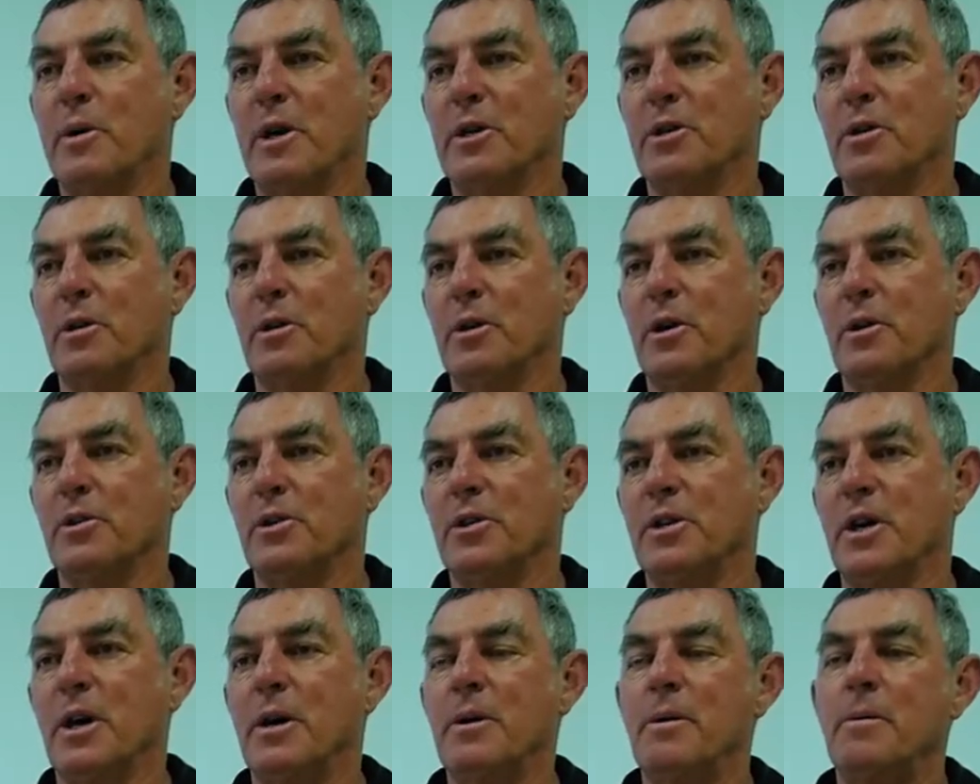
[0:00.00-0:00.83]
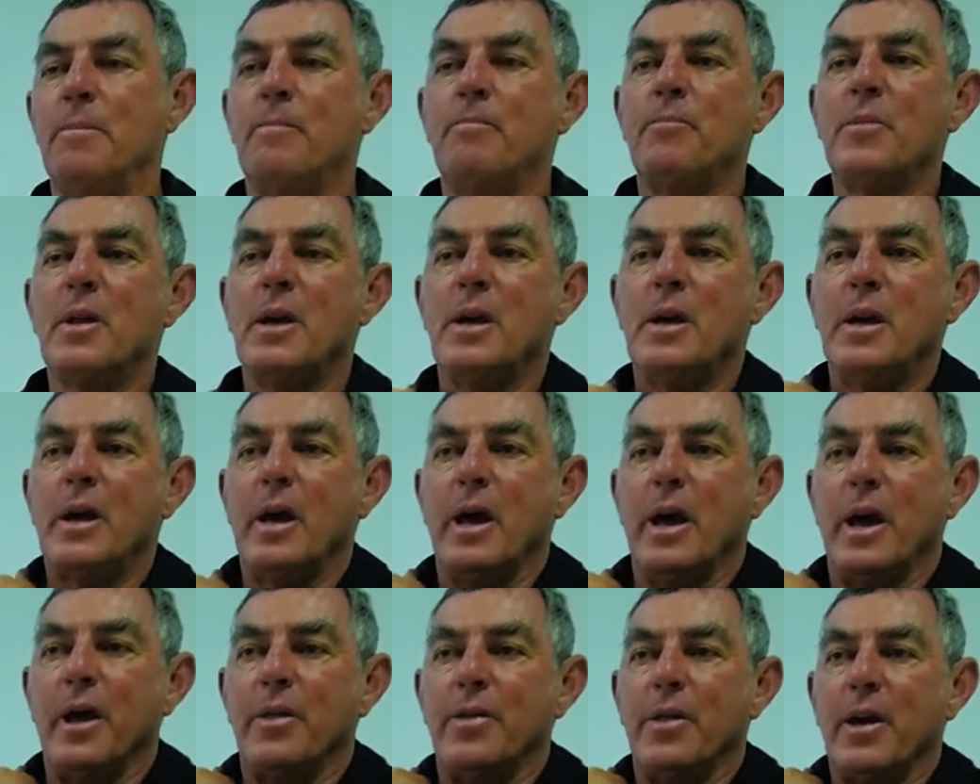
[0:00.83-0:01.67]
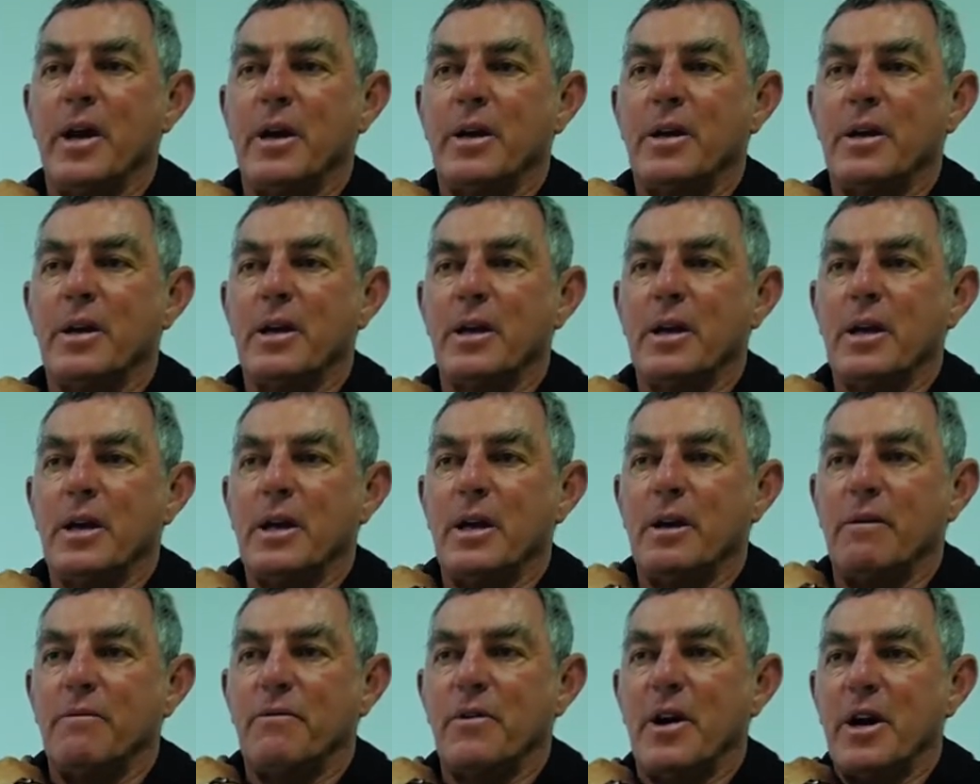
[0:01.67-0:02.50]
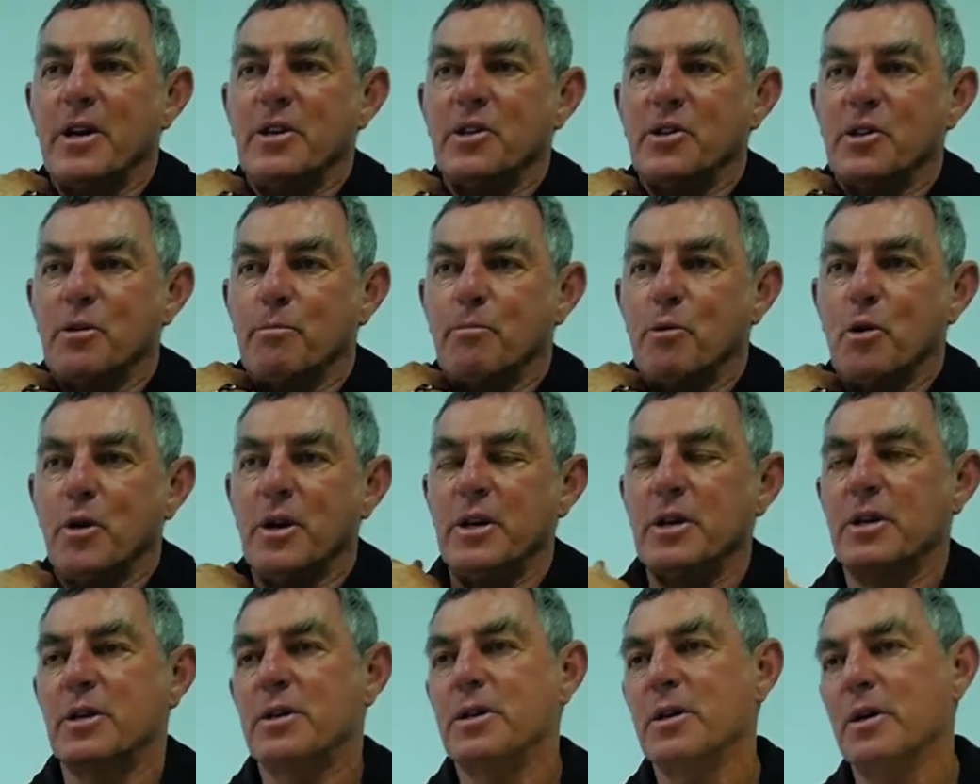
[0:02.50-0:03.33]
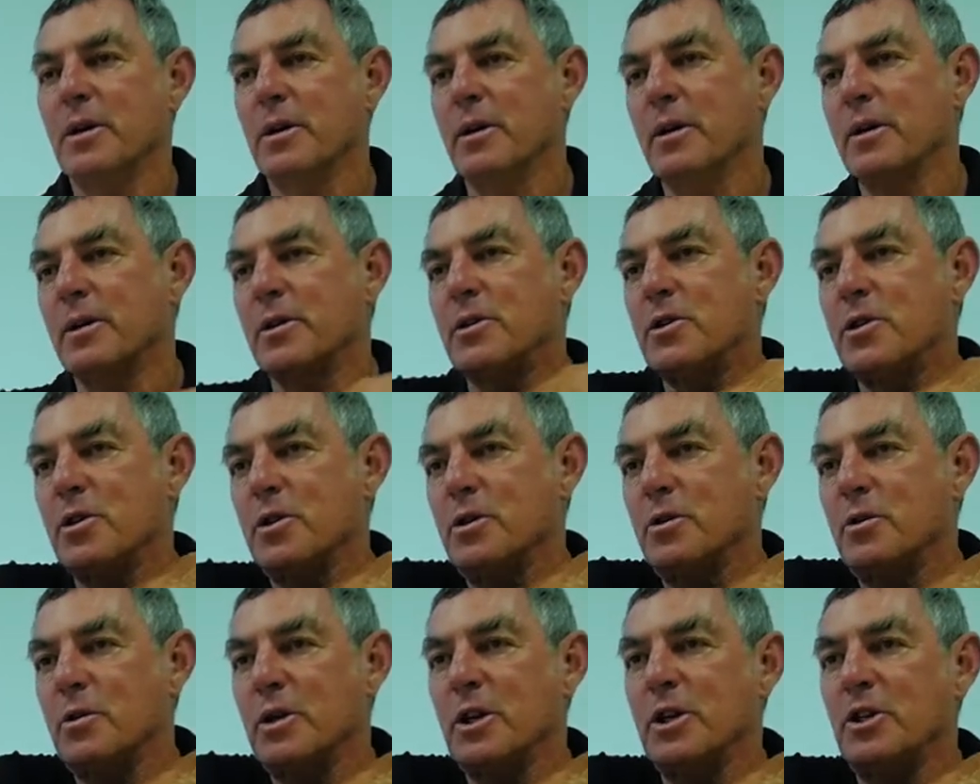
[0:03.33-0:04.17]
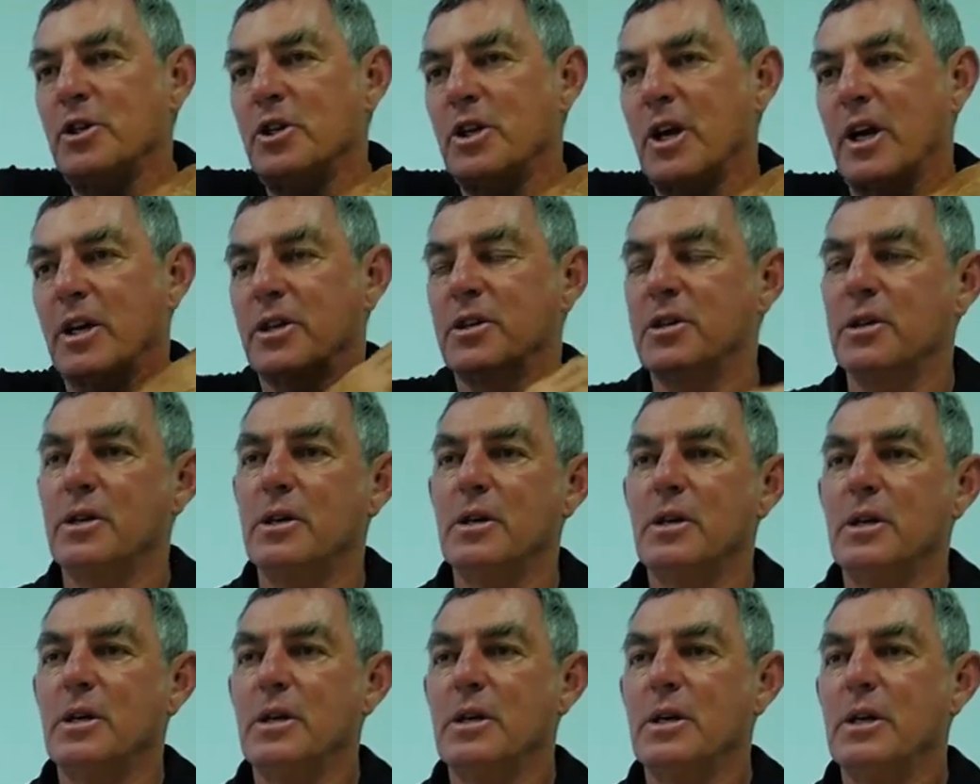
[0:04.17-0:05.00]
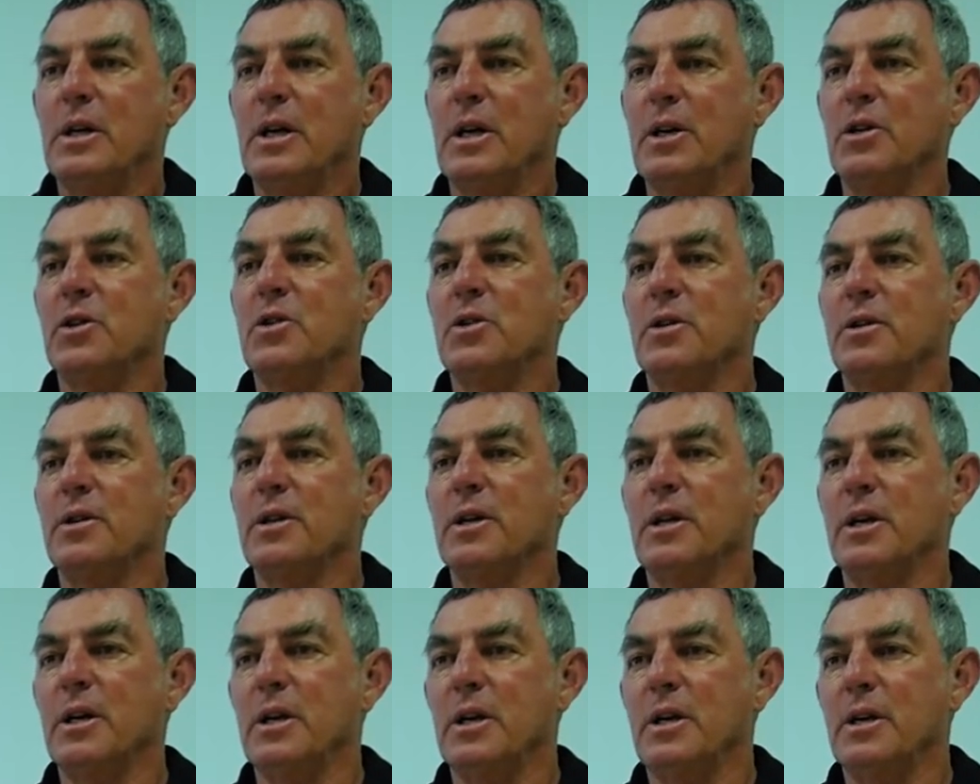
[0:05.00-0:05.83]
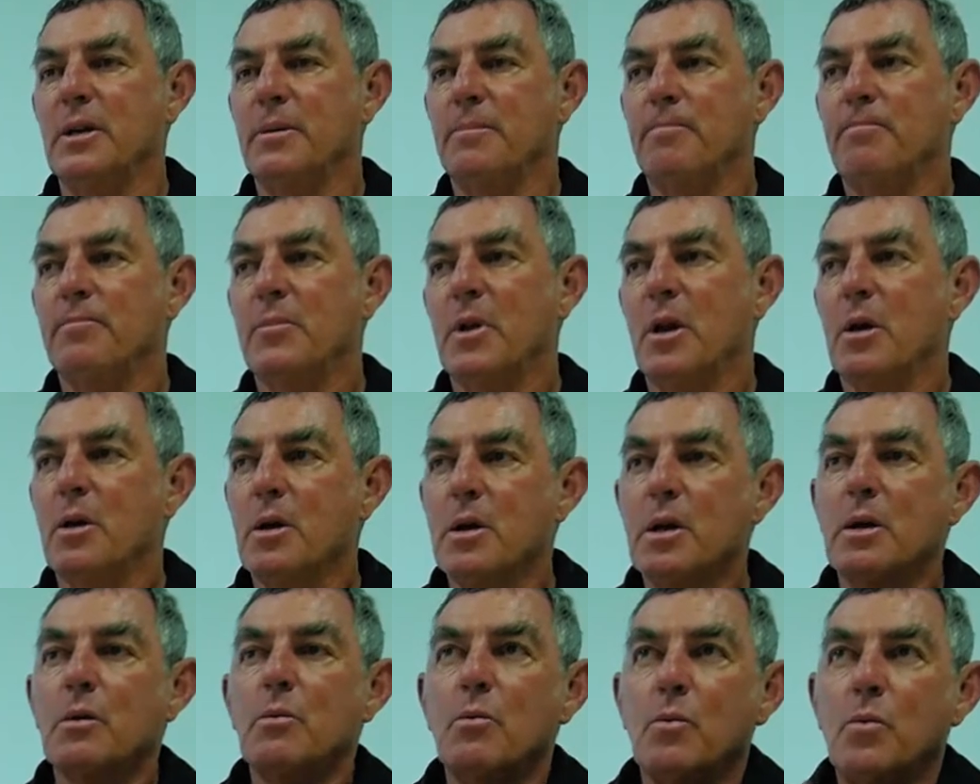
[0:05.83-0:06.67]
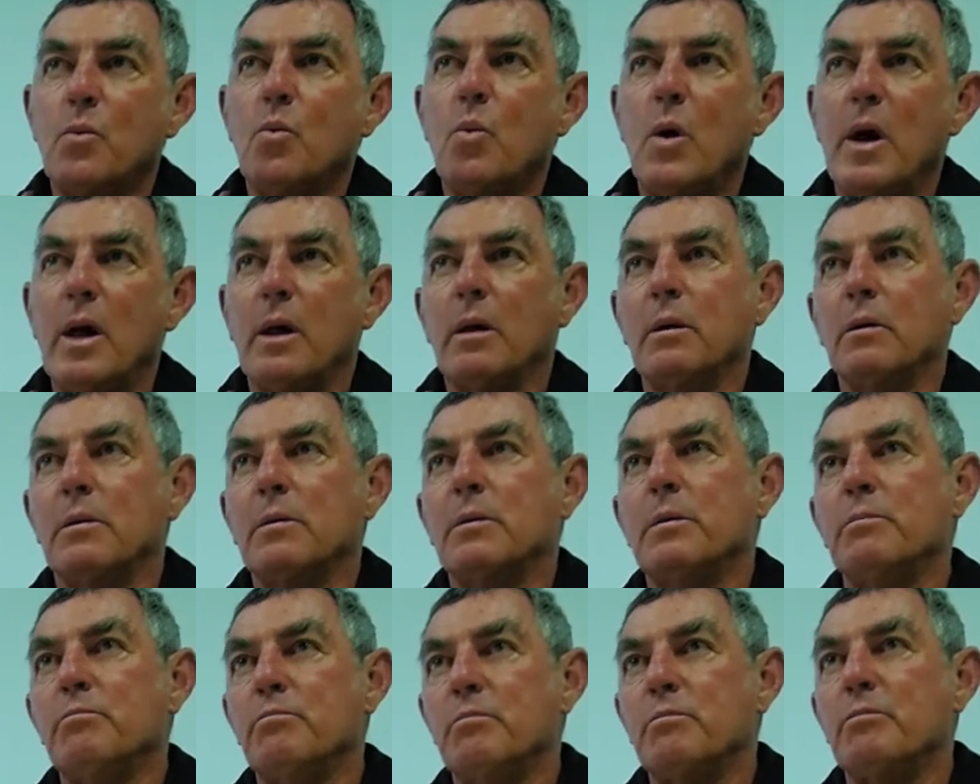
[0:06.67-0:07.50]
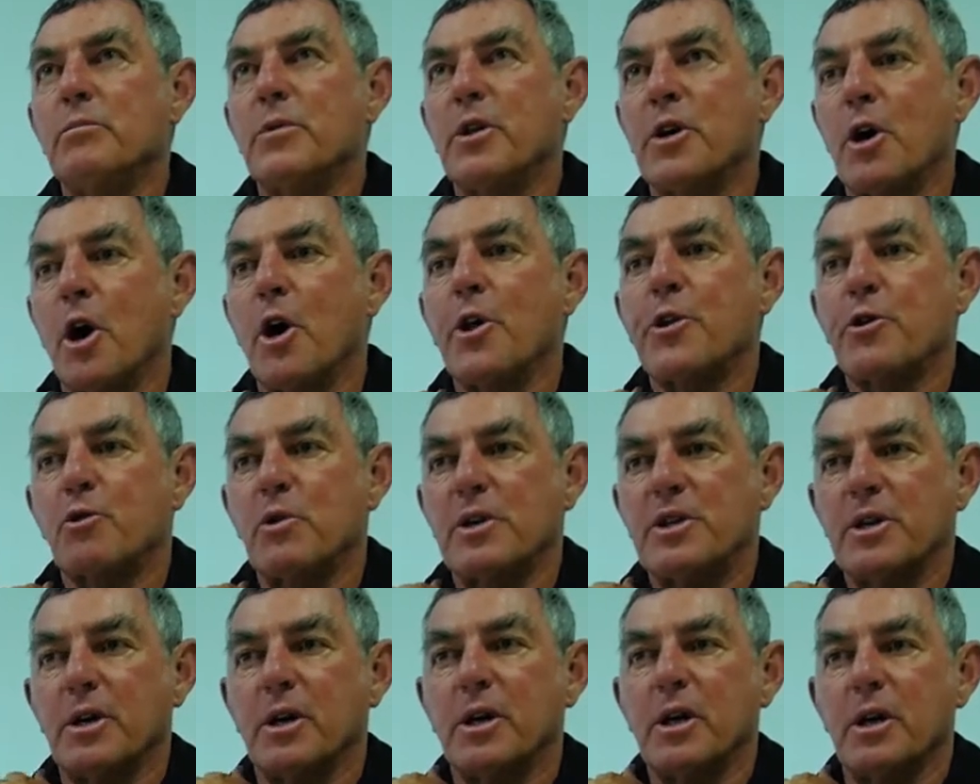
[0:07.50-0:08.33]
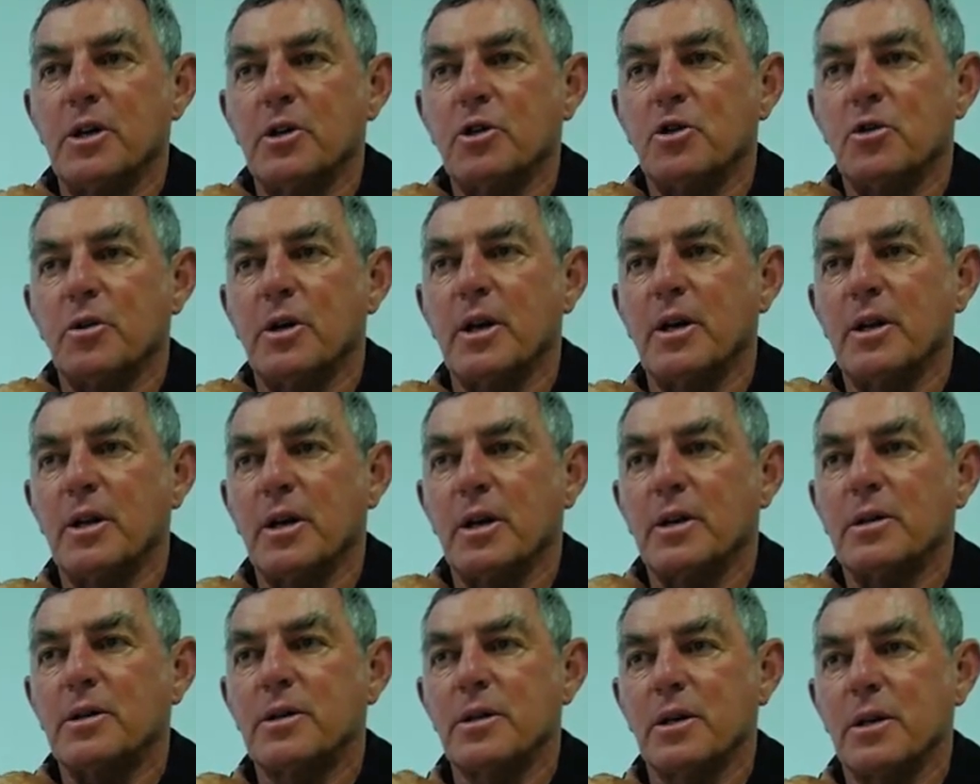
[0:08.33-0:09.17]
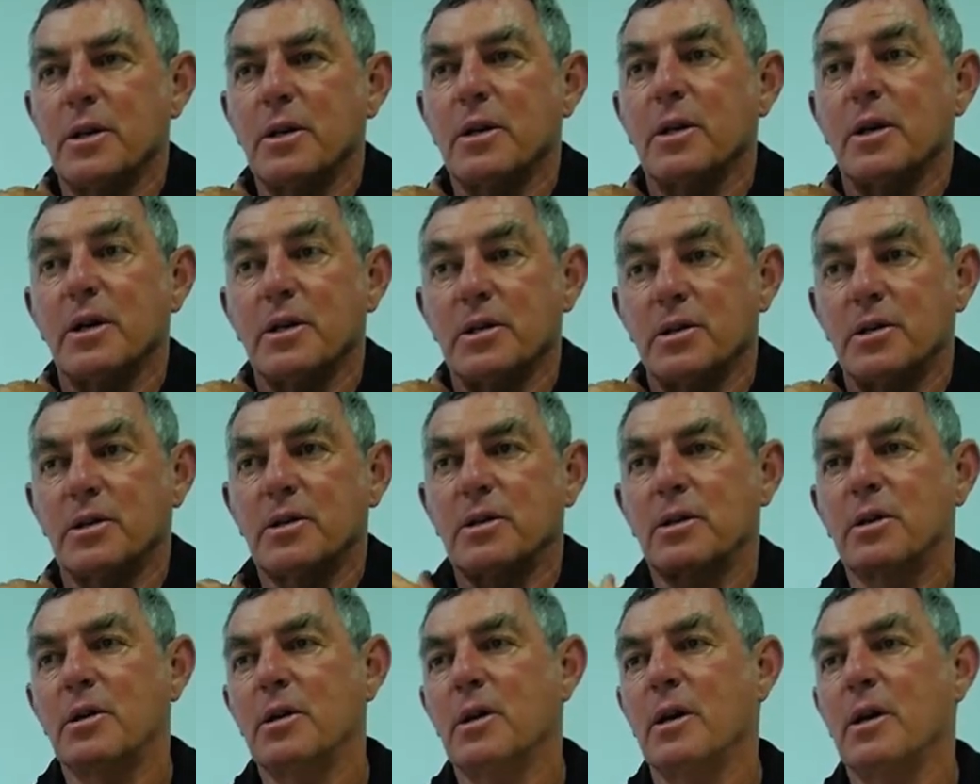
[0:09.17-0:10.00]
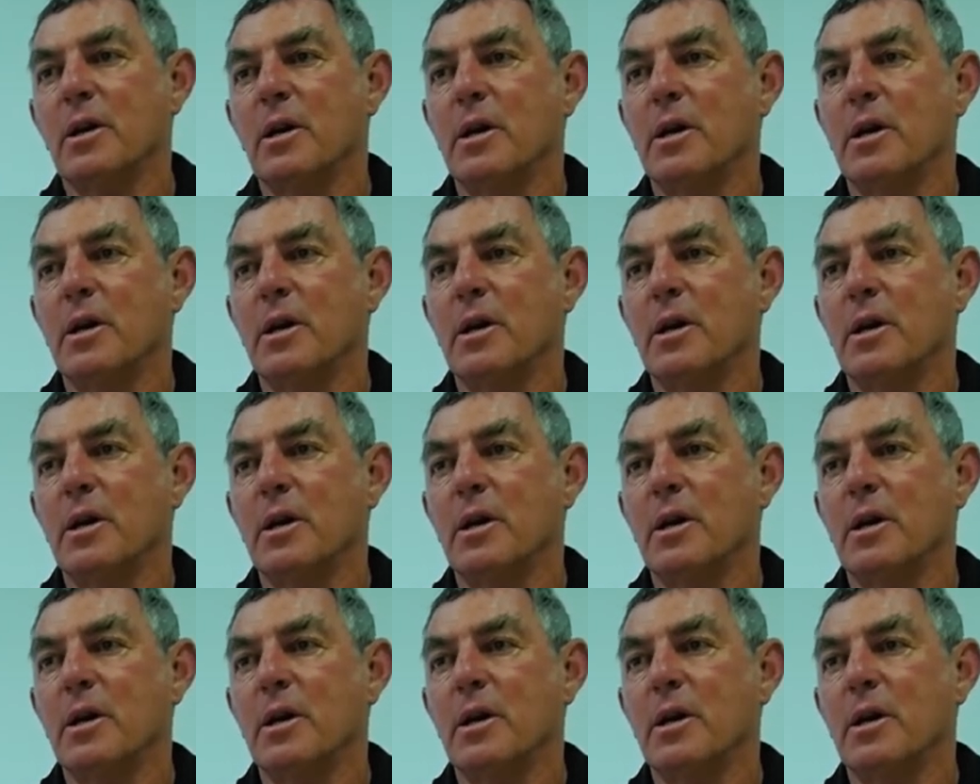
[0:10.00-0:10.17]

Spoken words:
corpuscle goes down, and then he finds the point to inject into the, well, the arthritic injury that has